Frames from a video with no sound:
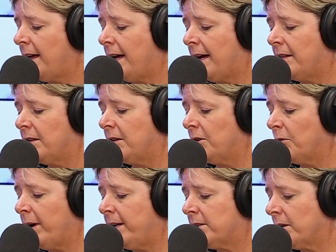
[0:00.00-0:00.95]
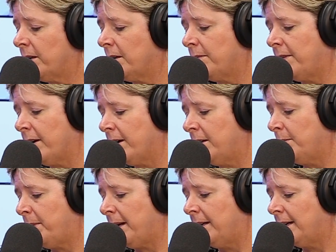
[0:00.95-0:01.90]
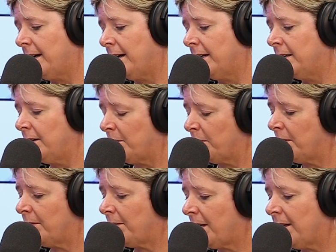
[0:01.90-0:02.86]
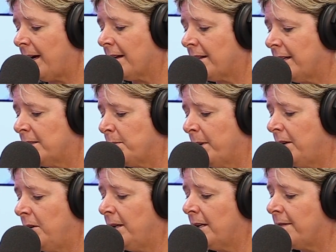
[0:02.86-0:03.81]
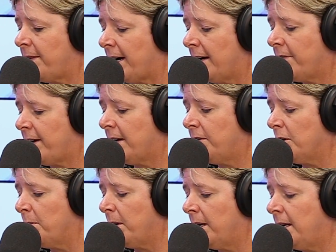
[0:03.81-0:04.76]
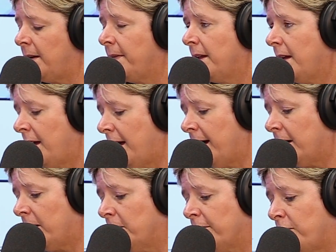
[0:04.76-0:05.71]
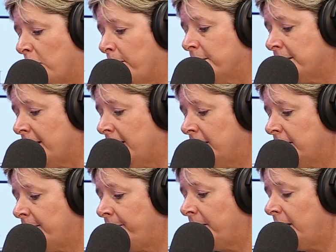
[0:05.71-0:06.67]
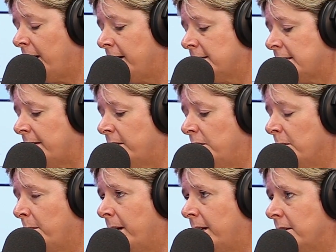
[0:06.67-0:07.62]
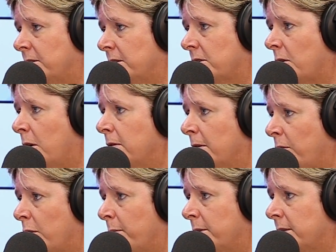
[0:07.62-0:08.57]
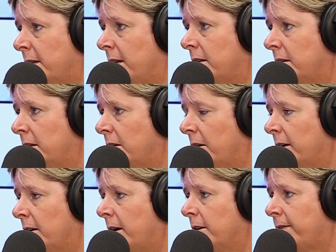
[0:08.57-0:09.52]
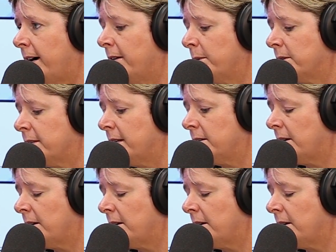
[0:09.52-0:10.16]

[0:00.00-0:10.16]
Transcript: And the rates are going to vary depending on you know, a lot of things, but you can get a fi- five year money at under 4%. Uh, seven year money is just over 4% or under under 5%.